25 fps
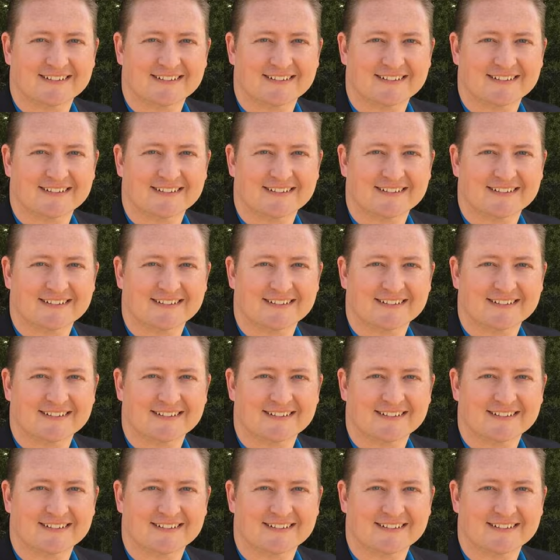
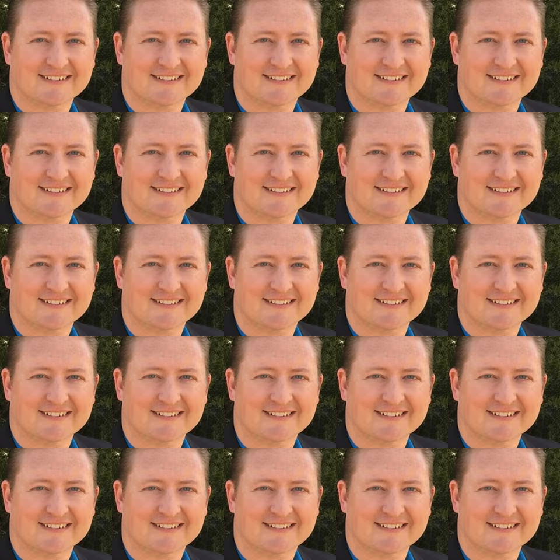
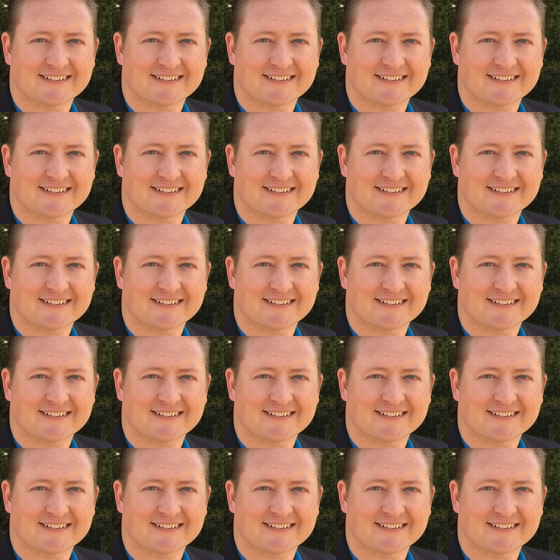
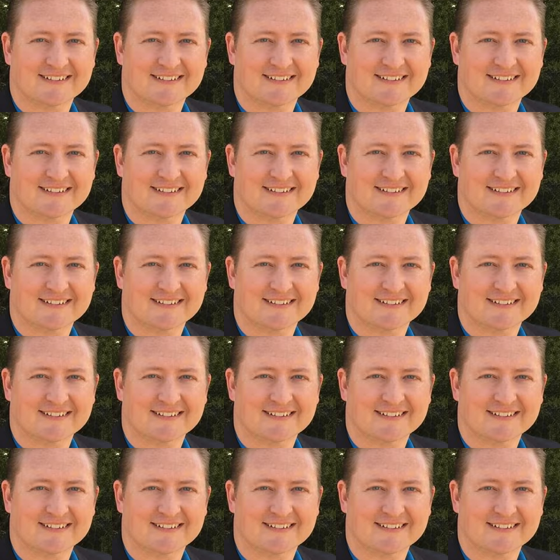(no lip movement)